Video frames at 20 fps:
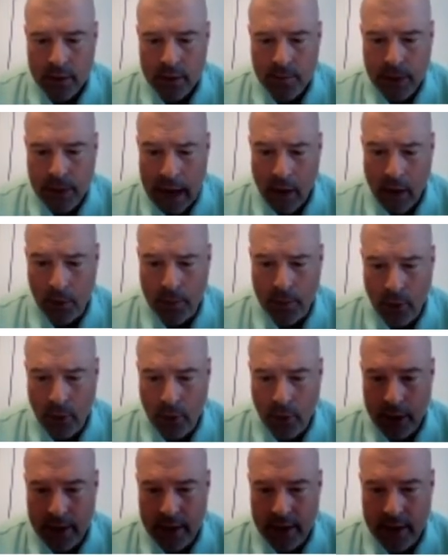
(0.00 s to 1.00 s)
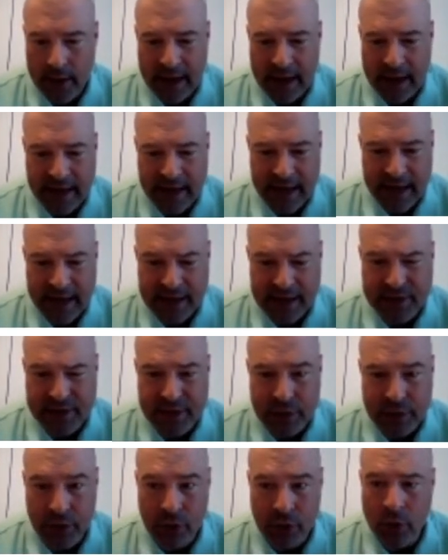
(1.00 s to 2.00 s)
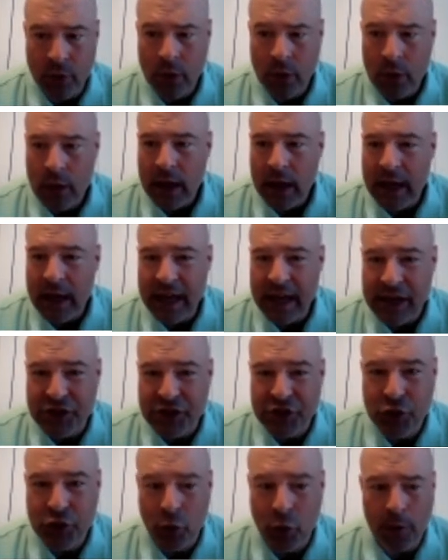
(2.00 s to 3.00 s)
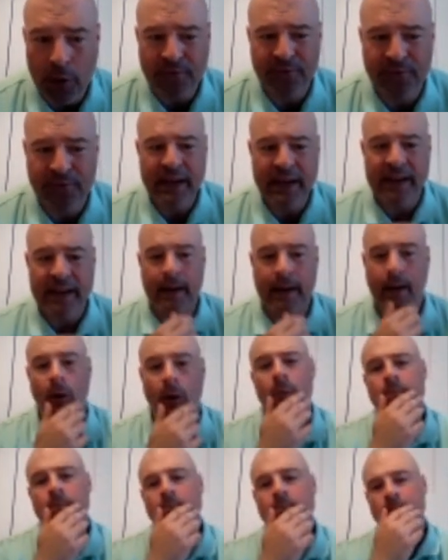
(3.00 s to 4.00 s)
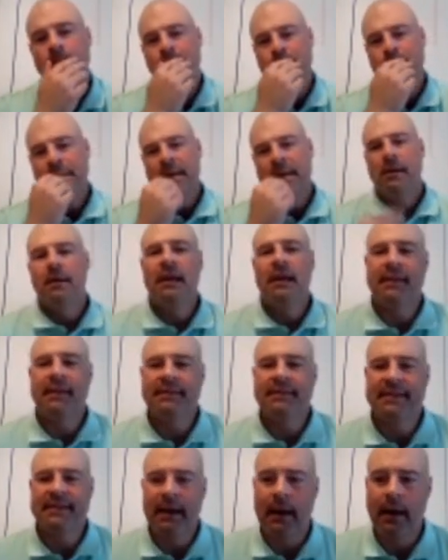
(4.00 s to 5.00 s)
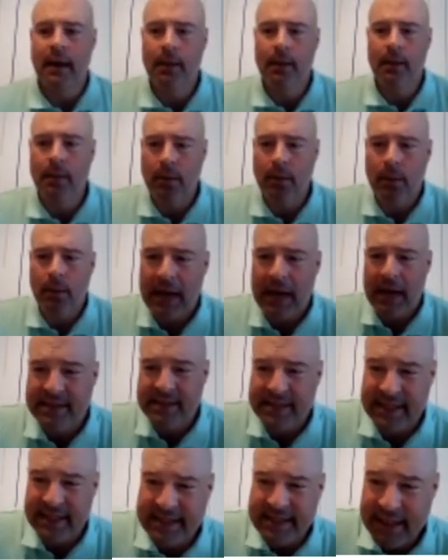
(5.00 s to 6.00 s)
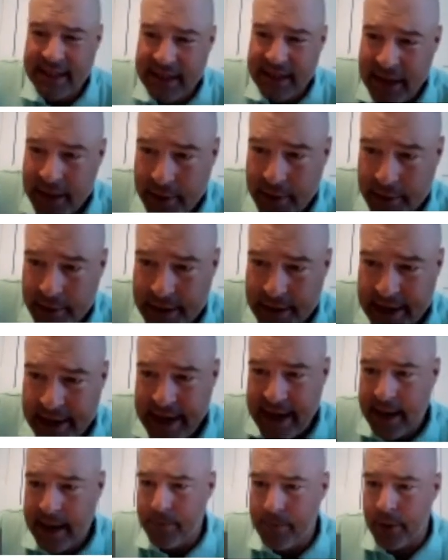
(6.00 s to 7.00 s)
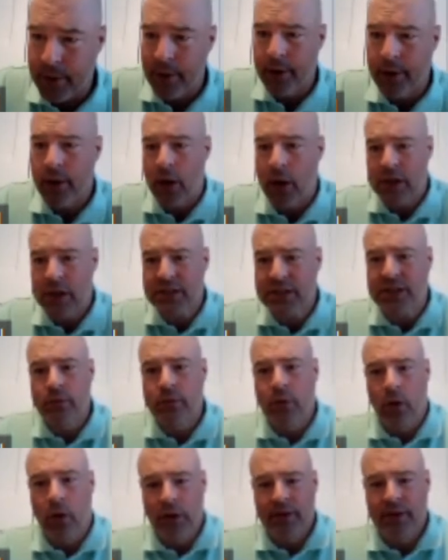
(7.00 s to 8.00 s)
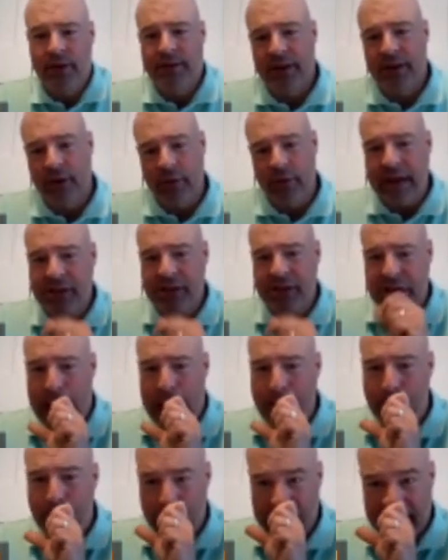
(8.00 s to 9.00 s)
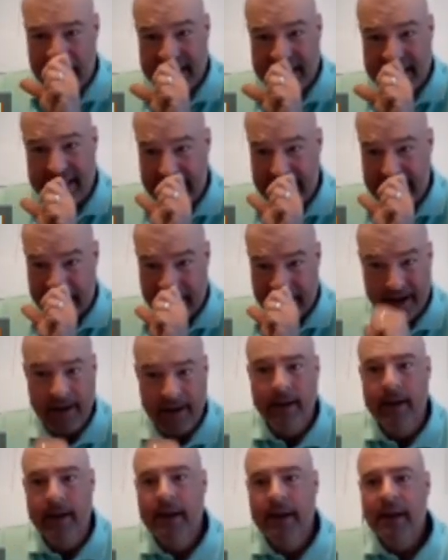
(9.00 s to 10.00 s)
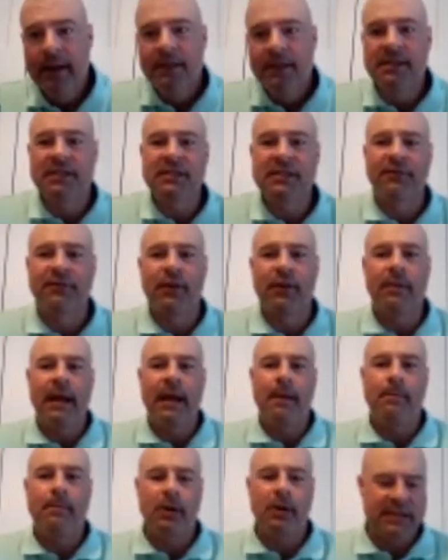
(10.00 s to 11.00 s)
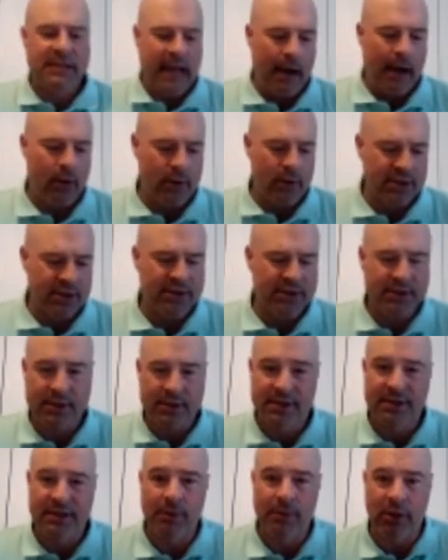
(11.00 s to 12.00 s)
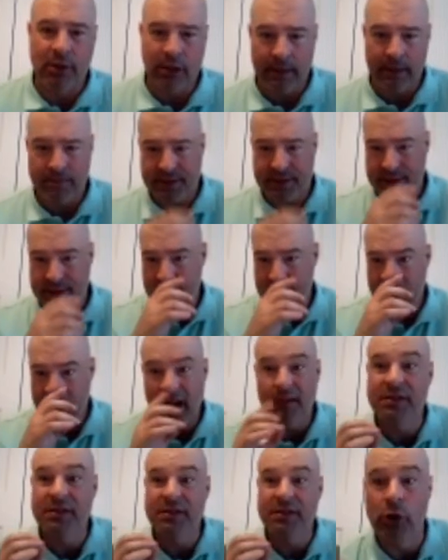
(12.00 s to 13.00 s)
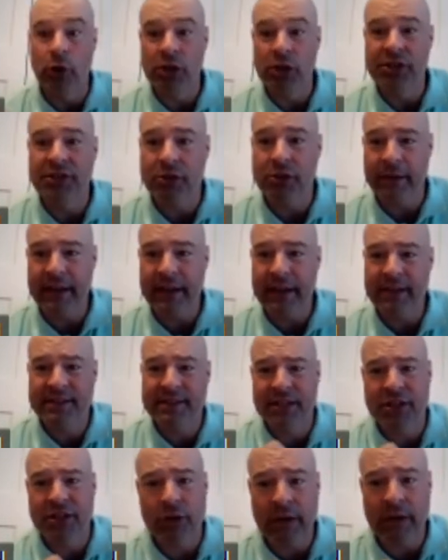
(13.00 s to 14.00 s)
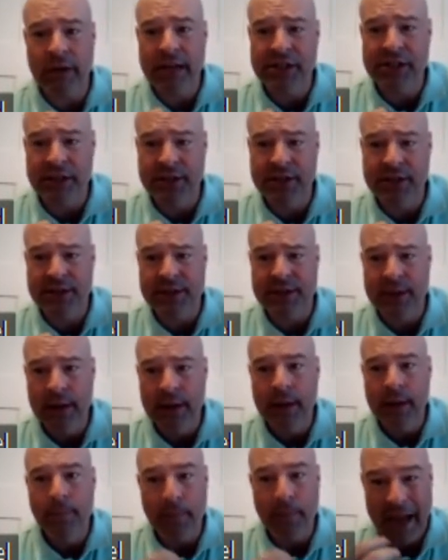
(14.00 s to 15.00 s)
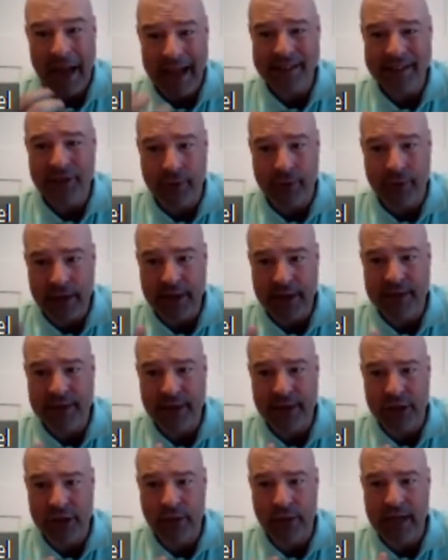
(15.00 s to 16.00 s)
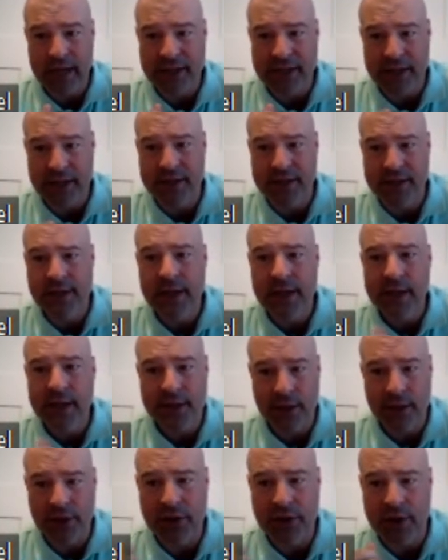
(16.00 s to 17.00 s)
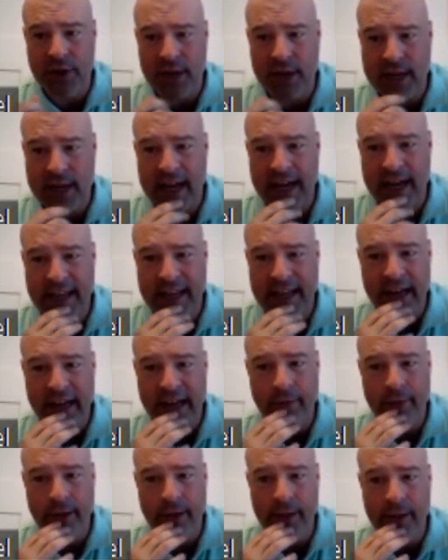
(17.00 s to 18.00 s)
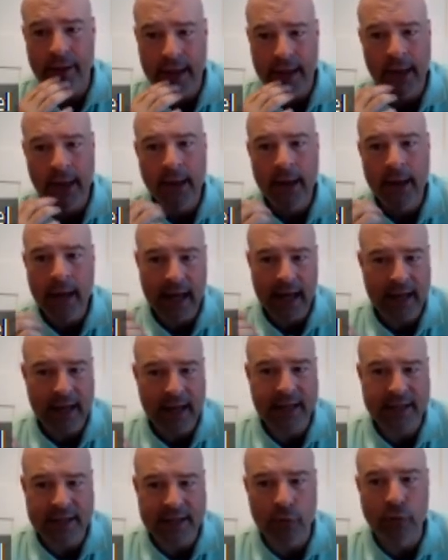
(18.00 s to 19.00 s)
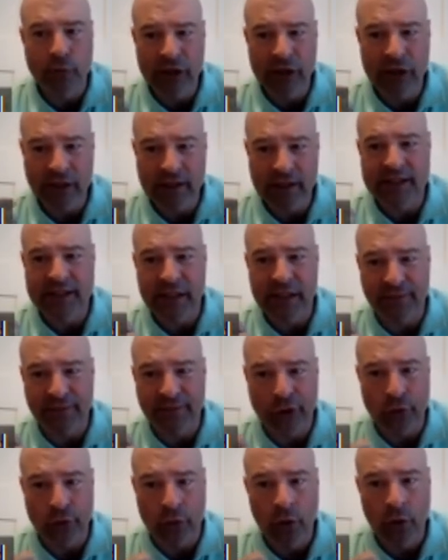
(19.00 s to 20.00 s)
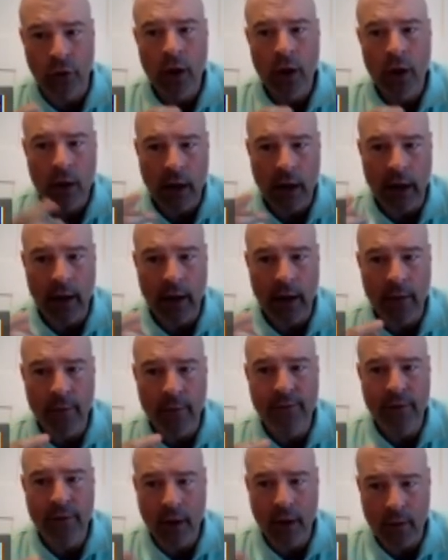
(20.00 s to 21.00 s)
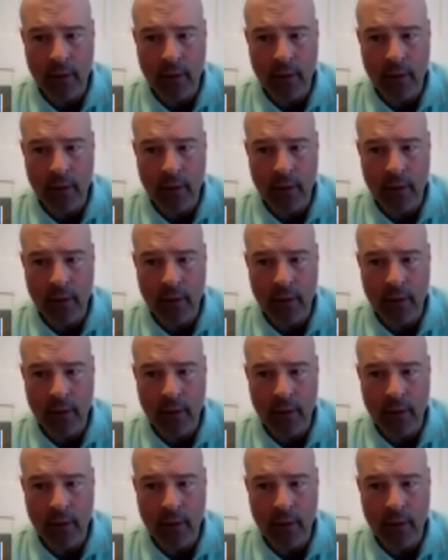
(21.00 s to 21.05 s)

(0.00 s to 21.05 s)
PowerPoint and get into a short video that my assistant here in Hamburg, Austin Rowland, did a great job putting this together. This is from Hamburg Towers, some clips of some good screening situations, bad screening situations, so that you can kind of get a really, hey, this is a realistic view of